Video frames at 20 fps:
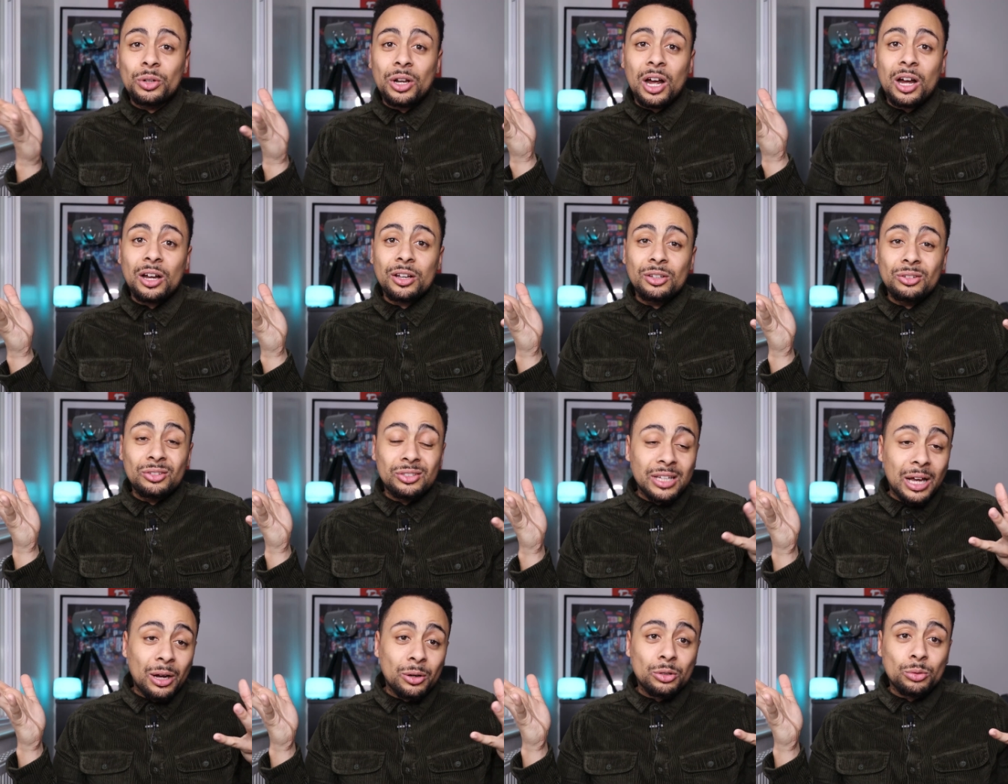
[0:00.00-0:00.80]
would argue
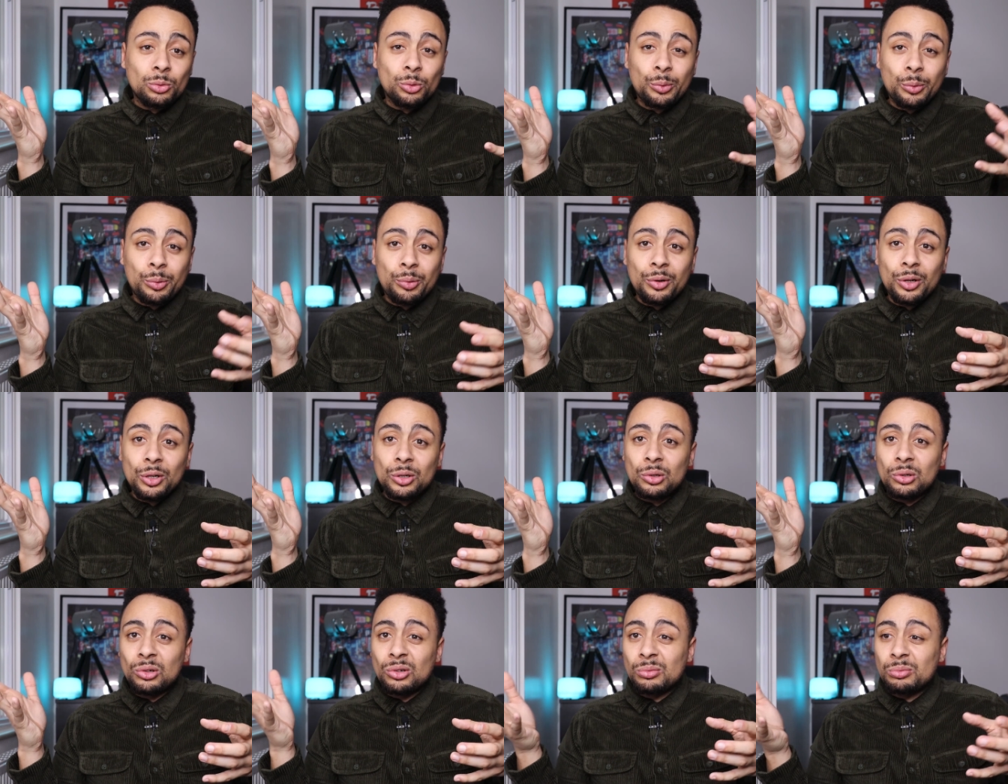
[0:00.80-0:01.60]
Zelda would be pretty
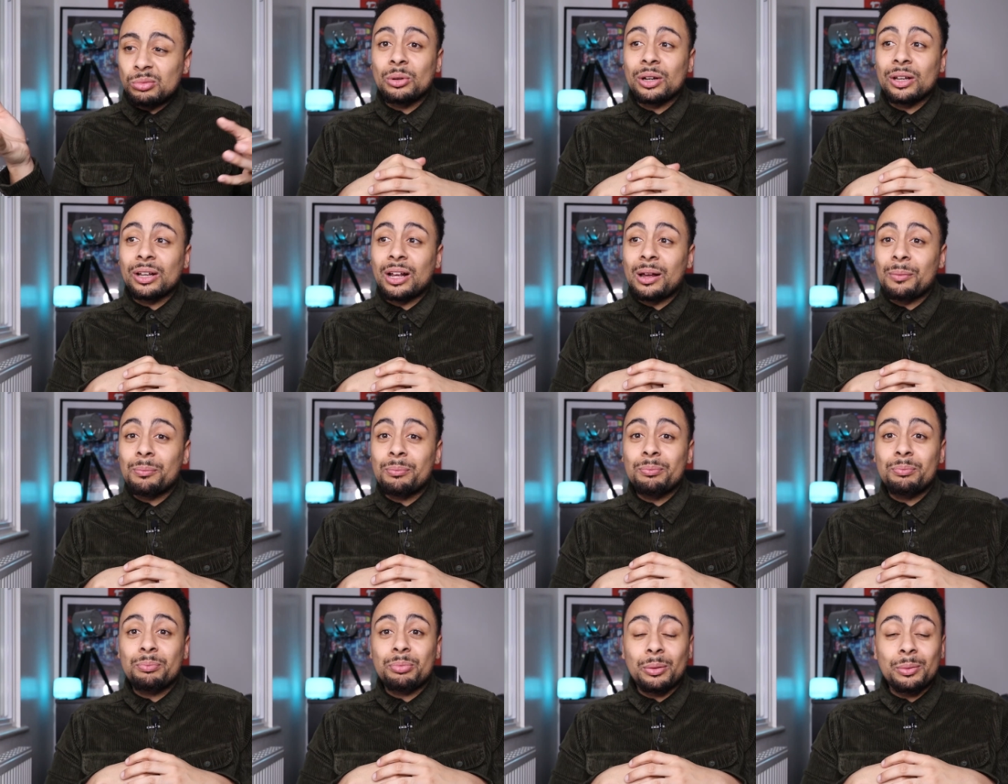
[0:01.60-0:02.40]
cool, but uh,
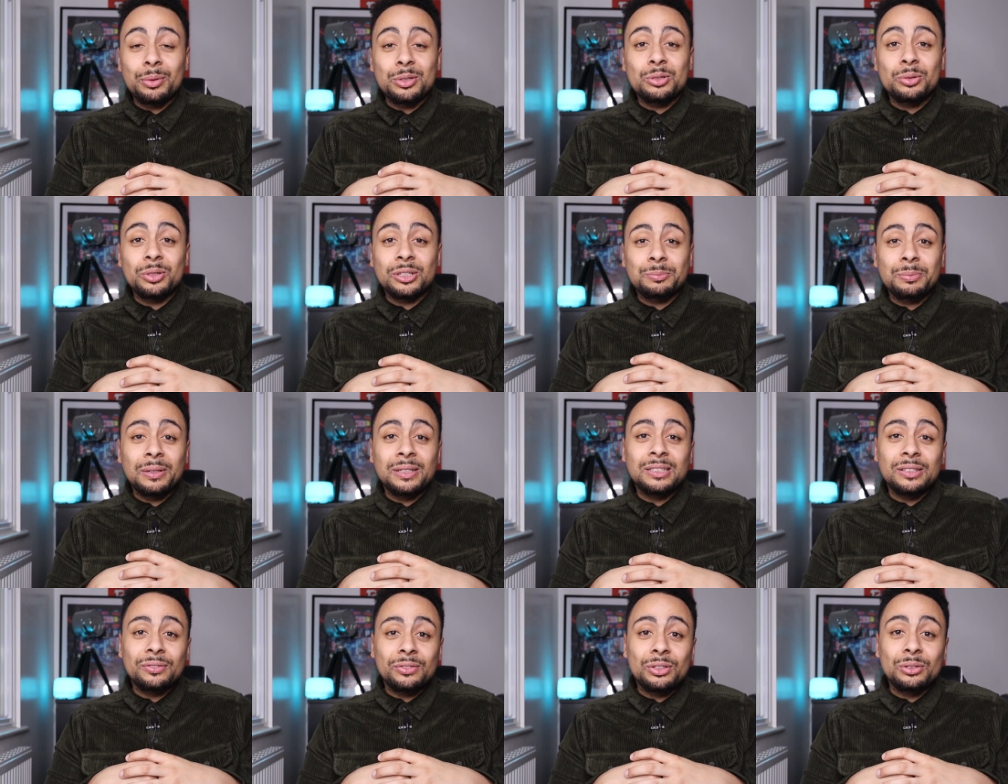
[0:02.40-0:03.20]
probably too
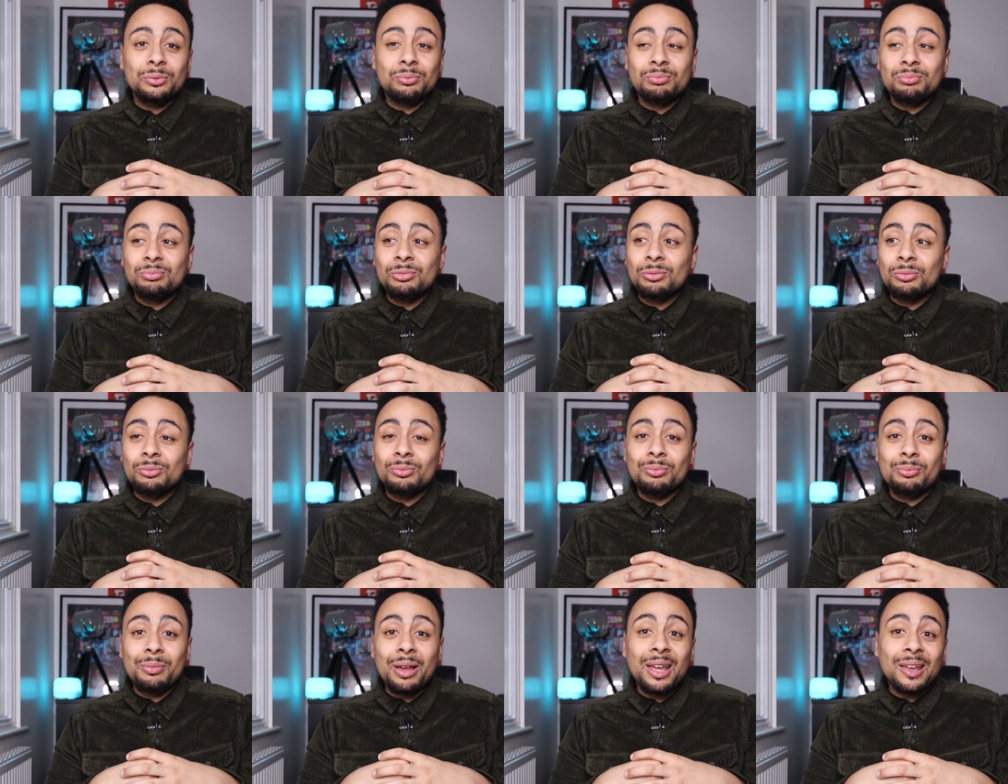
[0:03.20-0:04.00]
expensive to
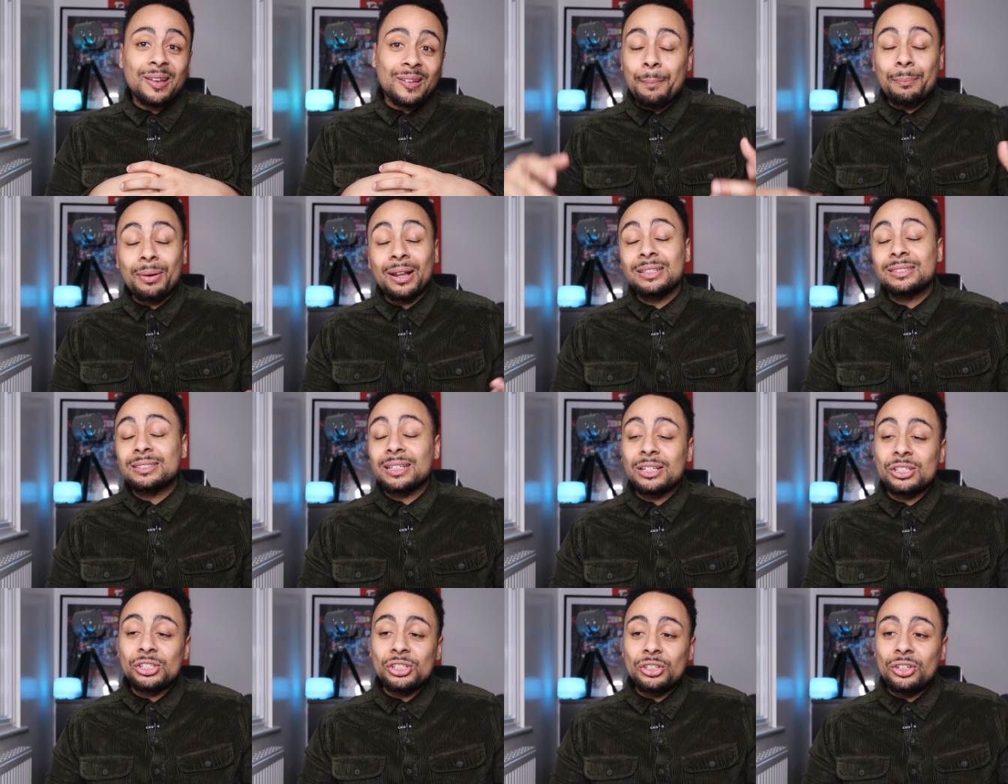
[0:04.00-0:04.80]
make. And
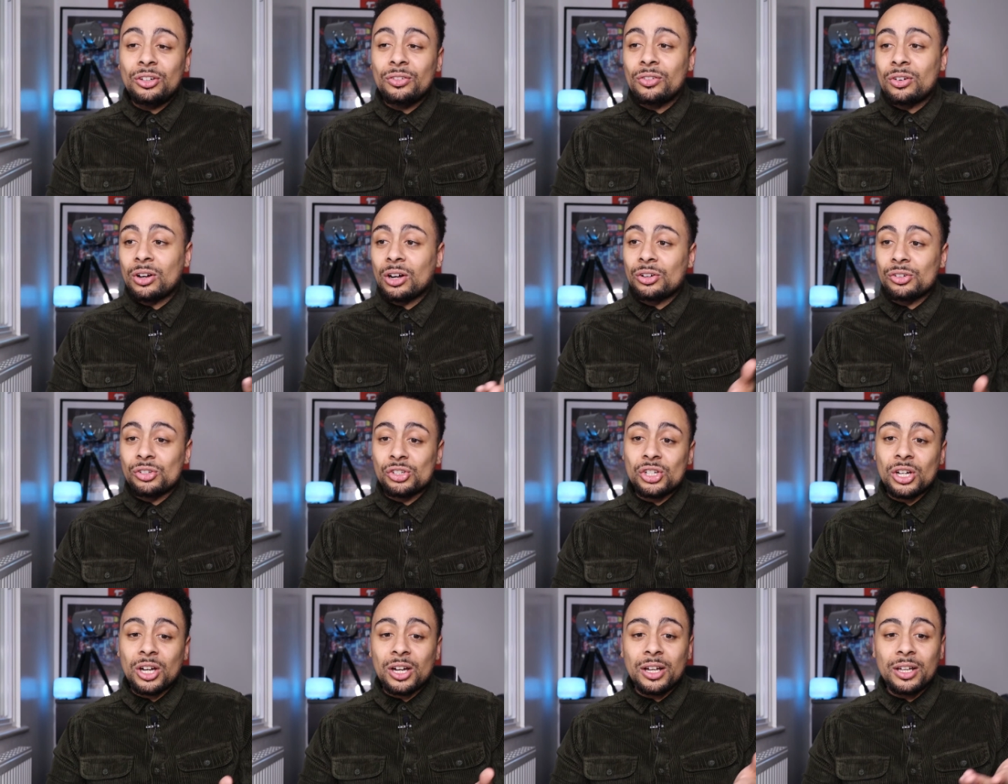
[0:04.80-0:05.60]
PlayStation, you've got
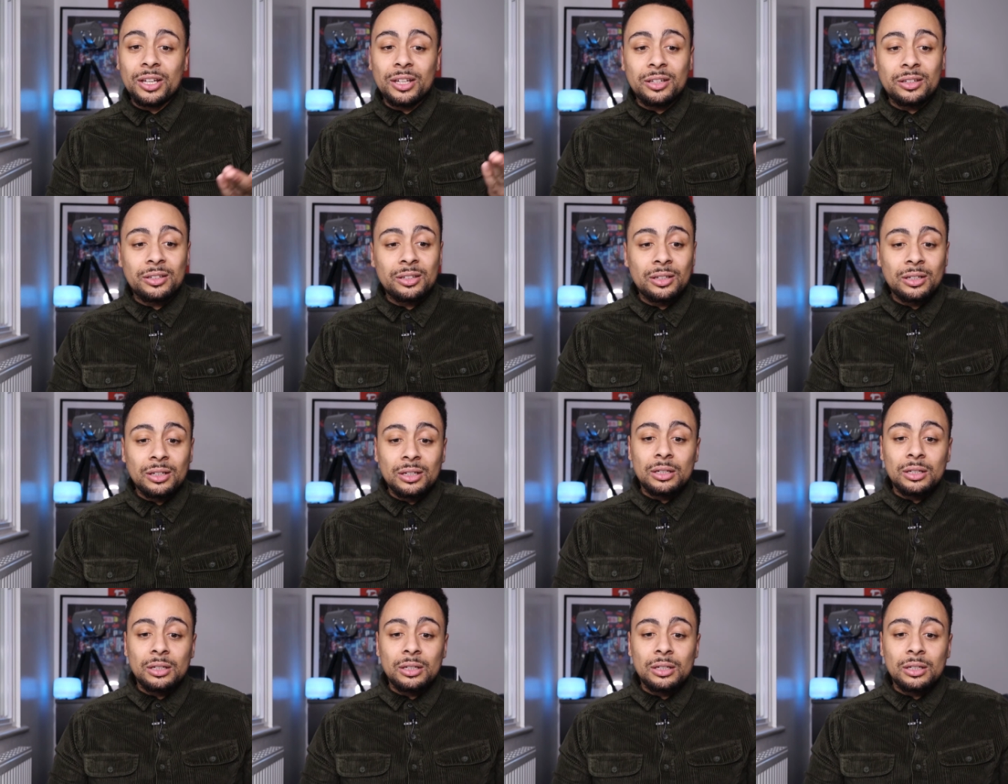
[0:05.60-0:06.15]
Uncharted.